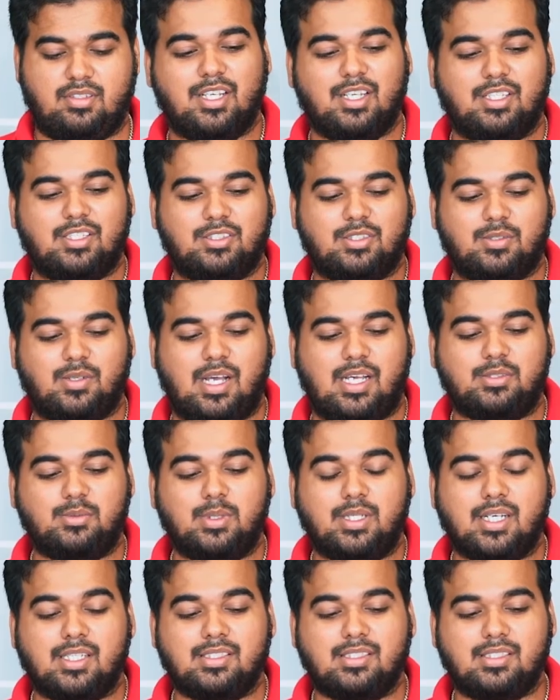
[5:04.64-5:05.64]
So as we
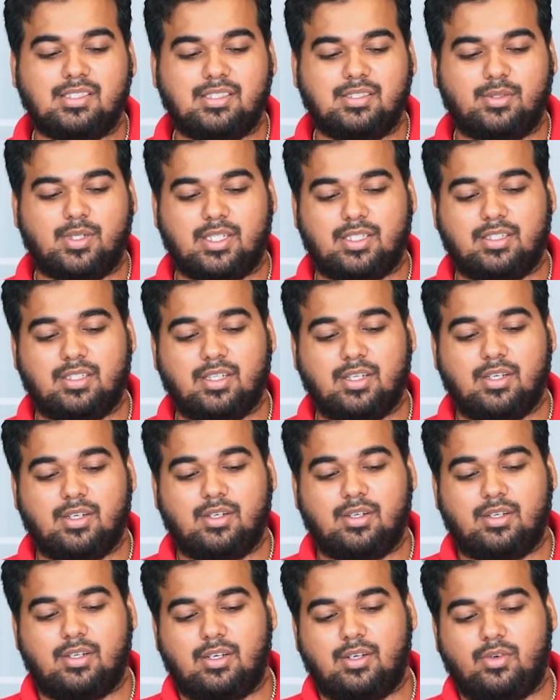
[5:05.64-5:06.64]
can see, well,
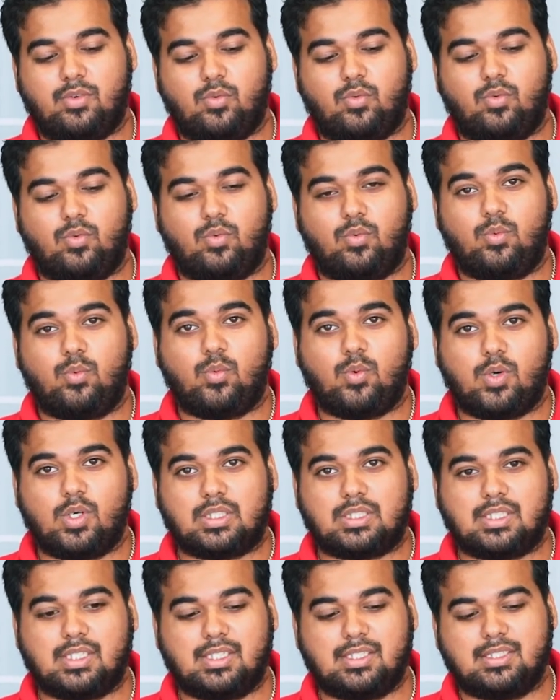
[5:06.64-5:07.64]

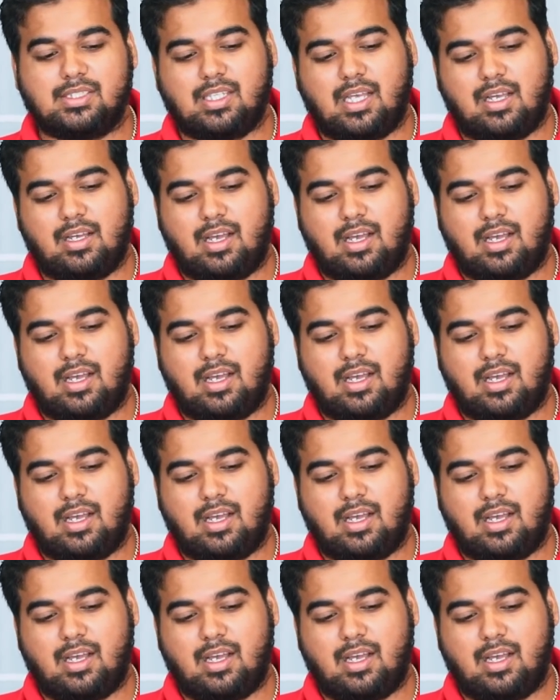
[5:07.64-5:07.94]
water is